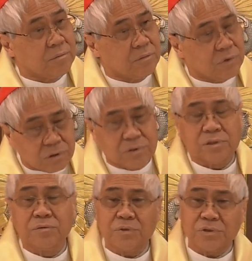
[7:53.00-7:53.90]
because
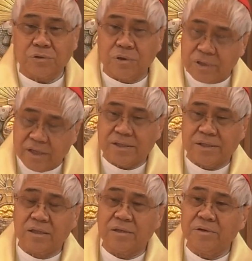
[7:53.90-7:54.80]
he was called. He has
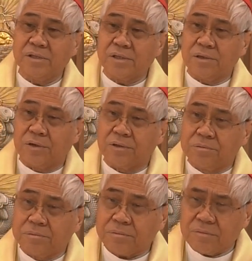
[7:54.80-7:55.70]
seen the risen Lord.
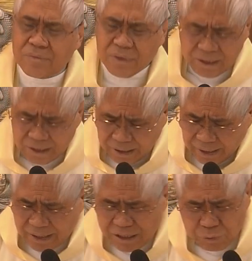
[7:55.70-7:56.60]

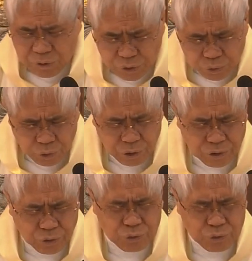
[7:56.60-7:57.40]
And he was called